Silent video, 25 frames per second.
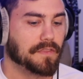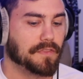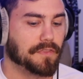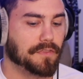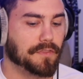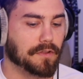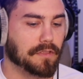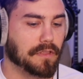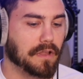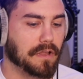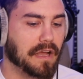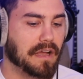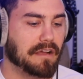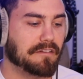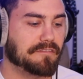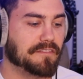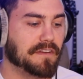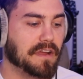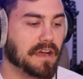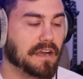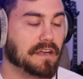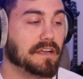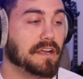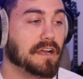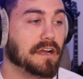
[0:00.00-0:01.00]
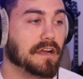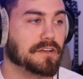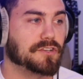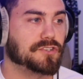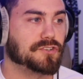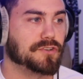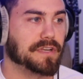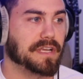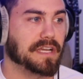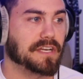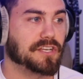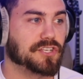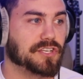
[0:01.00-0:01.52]
The law of
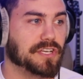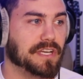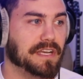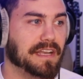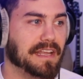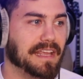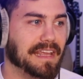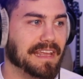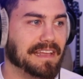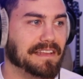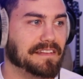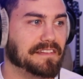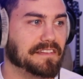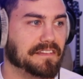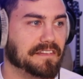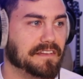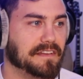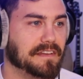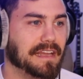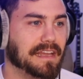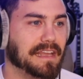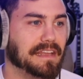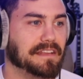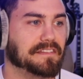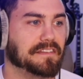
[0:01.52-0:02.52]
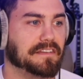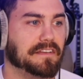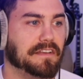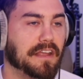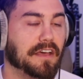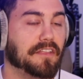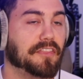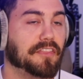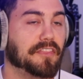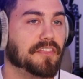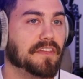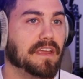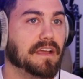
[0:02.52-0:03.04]
non-contradiction is
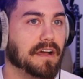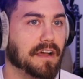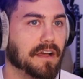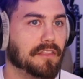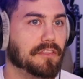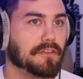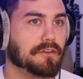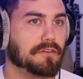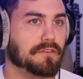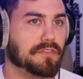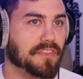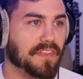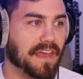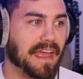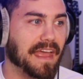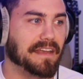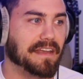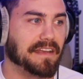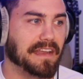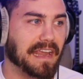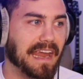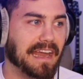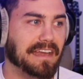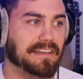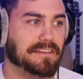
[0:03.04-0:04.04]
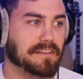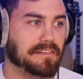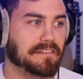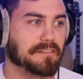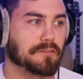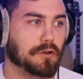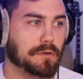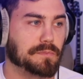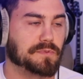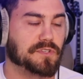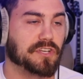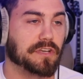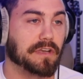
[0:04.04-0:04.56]
nothing other than a
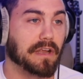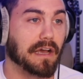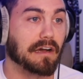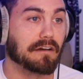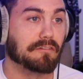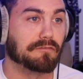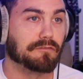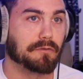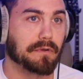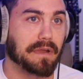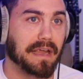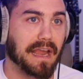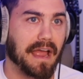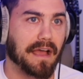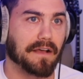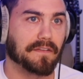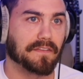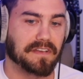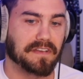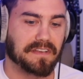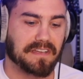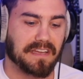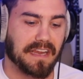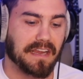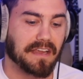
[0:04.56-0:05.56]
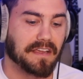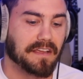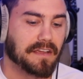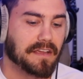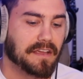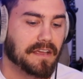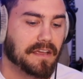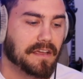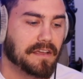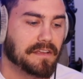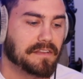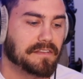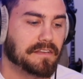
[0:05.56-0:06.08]
description of reality.
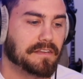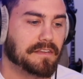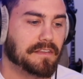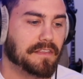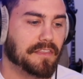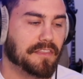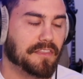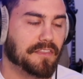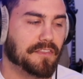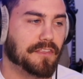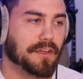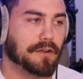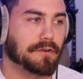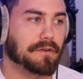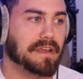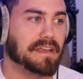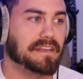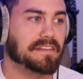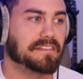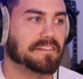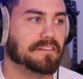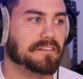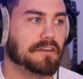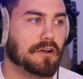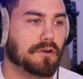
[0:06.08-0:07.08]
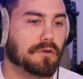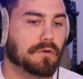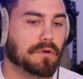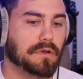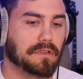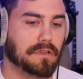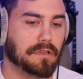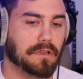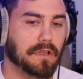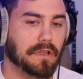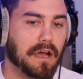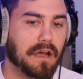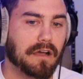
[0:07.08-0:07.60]
There is no
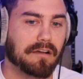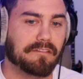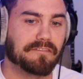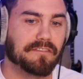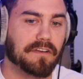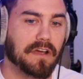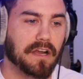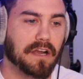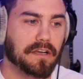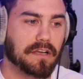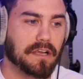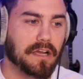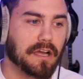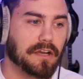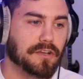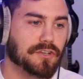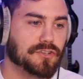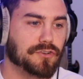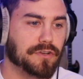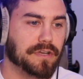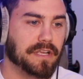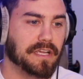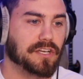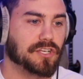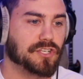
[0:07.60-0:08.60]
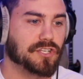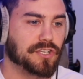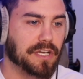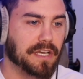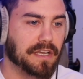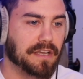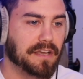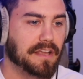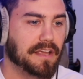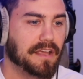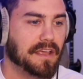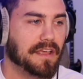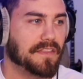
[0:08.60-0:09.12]
law of
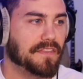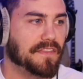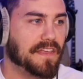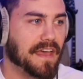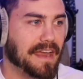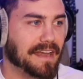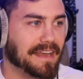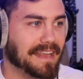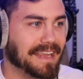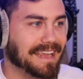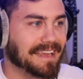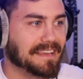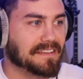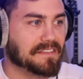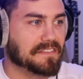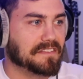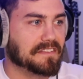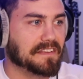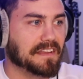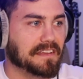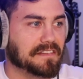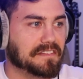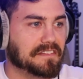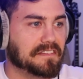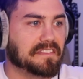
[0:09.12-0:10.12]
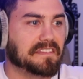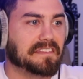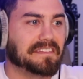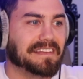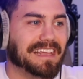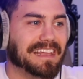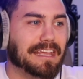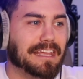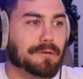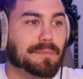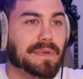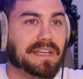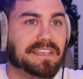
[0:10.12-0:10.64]
non-contradiction that exists
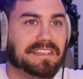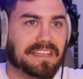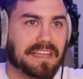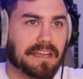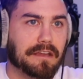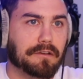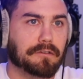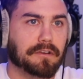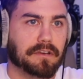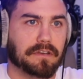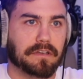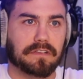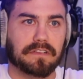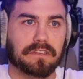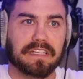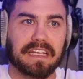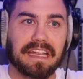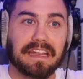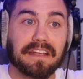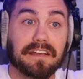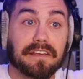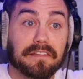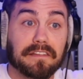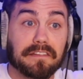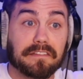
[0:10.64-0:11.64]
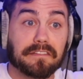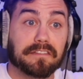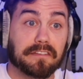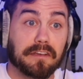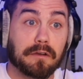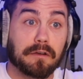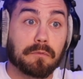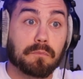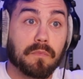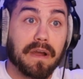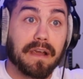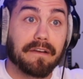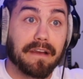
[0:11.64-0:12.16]
immaterially
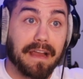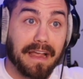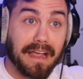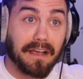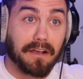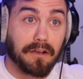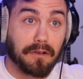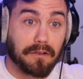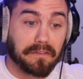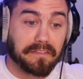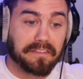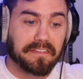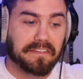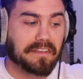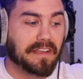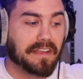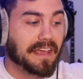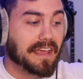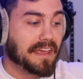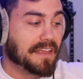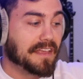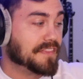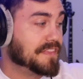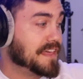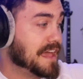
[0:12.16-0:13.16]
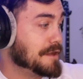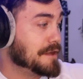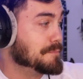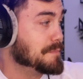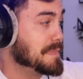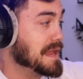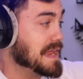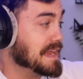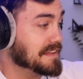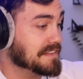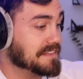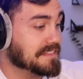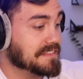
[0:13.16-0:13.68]
somewhere else that
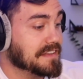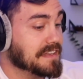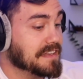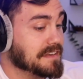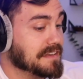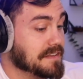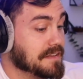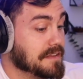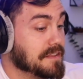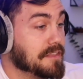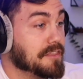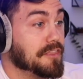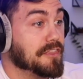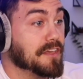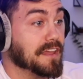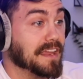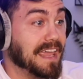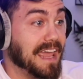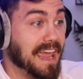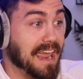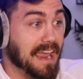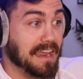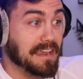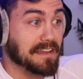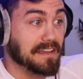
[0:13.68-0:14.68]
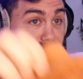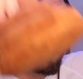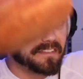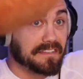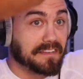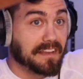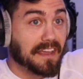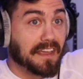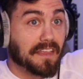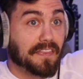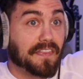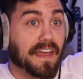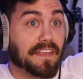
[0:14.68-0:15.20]
makes it the
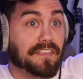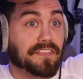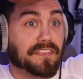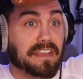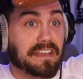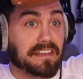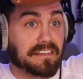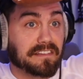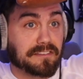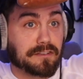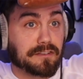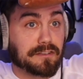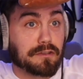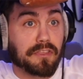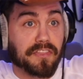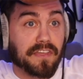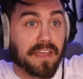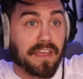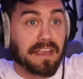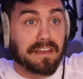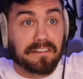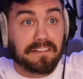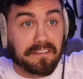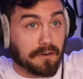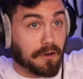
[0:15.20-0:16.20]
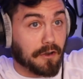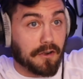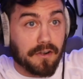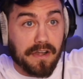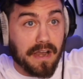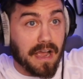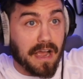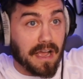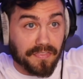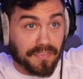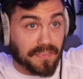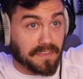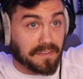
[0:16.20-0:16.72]
case that these two things are
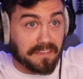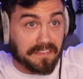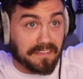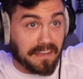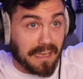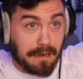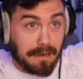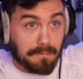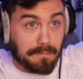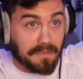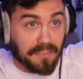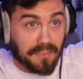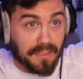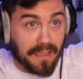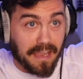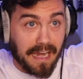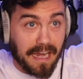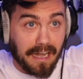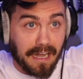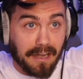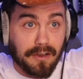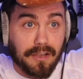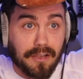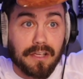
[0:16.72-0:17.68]
not the same thing.